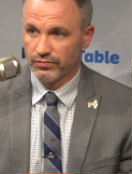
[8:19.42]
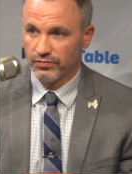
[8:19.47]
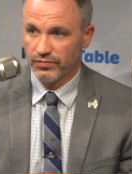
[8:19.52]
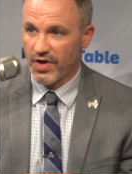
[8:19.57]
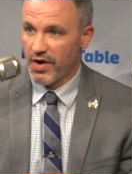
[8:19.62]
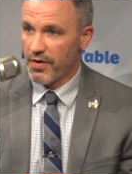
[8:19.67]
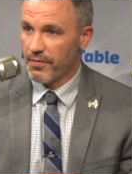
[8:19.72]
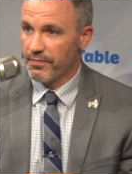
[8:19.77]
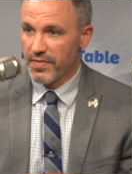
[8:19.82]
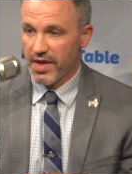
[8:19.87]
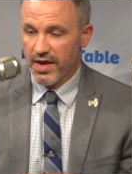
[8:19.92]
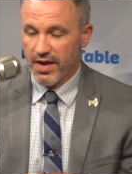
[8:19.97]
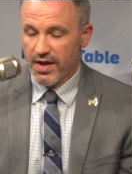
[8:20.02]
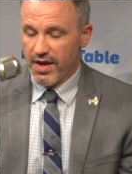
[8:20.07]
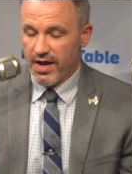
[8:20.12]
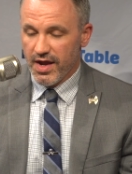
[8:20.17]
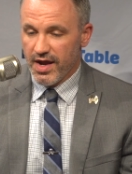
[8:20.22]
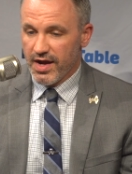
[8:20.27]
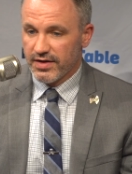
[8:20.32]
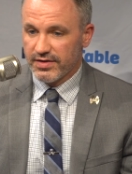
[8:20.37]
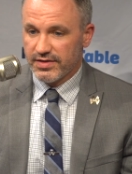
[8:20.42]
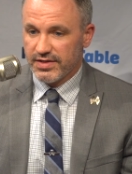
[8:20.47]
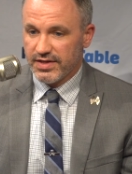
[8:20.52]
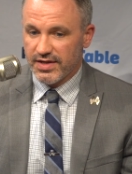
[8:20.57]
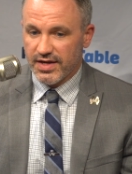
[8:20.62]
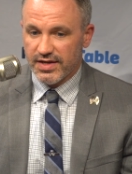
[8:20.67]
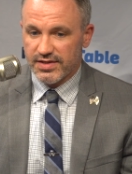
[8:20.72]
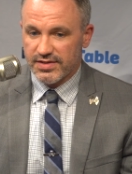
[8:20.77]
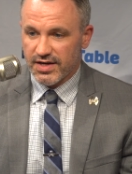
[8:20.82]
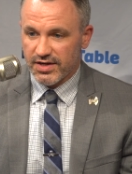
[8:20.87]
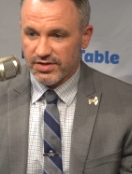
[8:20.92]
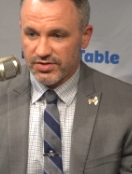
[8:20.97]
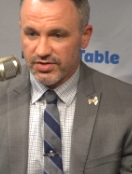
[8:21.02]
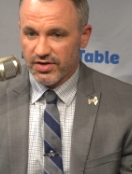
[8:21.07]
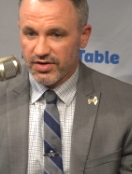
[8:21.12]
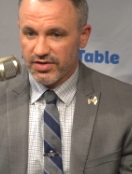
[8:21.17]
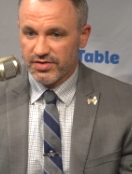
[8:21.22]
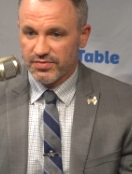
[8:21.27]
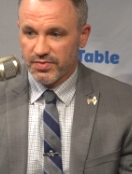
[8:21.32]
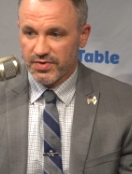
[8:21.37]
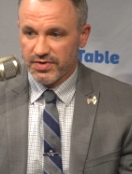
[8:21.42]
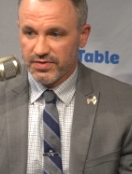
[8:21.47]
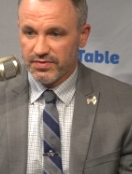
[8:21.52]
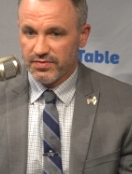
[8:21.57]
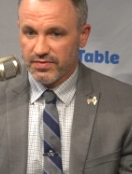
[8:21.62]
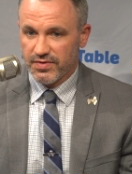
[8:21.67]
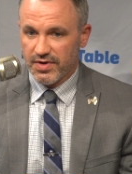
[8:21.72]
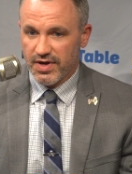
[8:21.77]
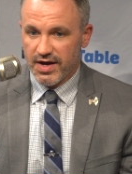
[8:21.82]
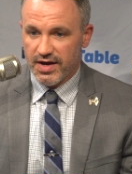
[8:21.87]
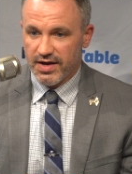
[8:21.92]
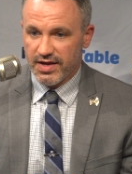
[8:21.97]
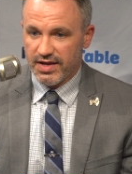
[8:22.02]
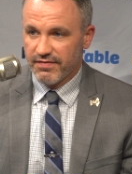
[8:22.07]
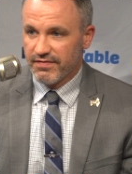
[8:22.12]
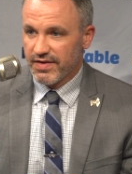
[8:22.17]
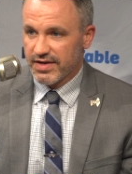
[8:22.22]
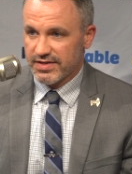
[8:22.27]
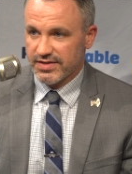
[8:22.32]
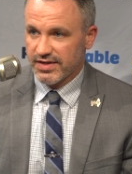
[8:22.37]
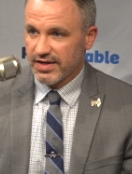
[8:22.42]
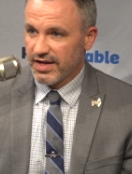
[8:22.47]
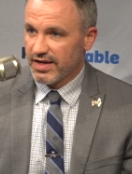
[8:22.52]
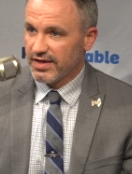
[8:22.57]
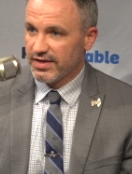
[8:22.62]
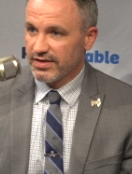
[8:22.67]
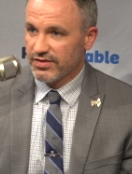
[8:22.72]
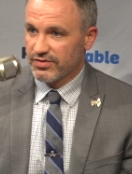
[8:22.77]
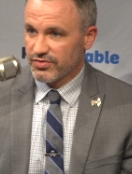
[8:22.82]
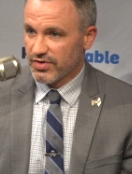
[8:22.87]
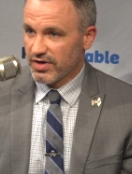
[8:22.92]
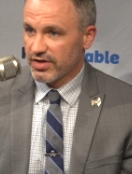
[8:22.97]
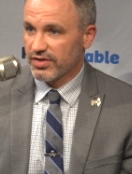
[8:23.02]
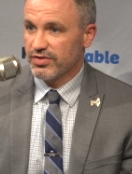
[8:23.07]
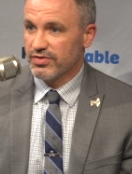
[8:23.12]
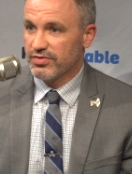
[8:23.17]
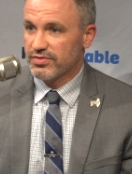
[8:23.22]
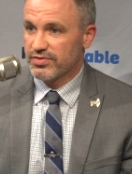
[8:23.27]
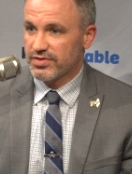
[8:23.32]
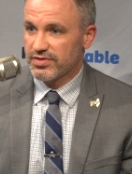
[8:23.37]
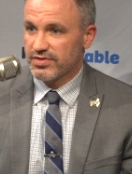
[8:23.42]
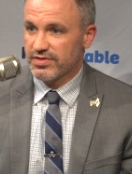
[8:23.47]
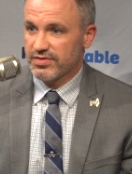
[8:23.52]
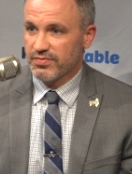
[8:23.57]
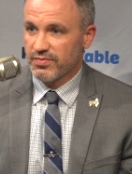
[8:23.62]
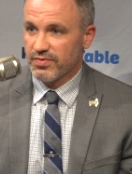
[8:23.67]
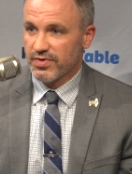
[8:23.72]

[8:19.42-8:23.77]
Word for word: No, right. DEA is not charged with uh, investigating drug users.